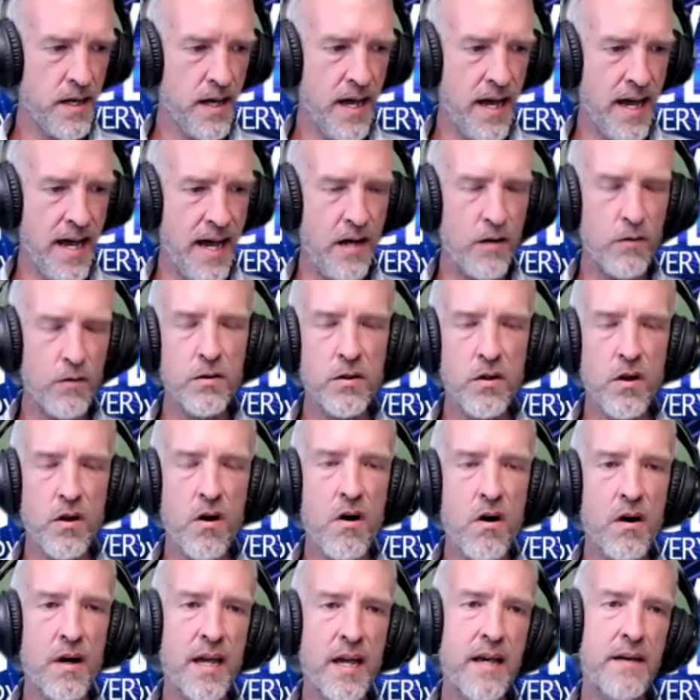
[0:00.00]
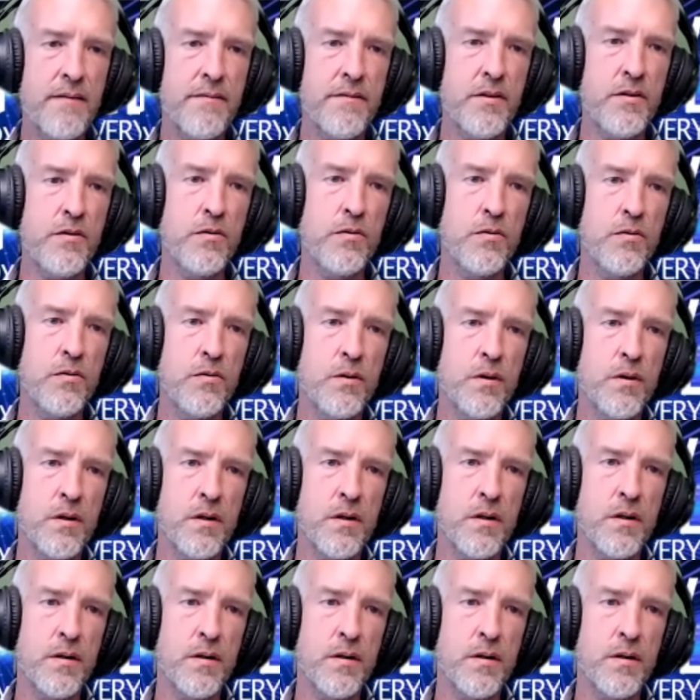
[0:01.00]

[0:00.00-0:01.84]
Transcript: How long have you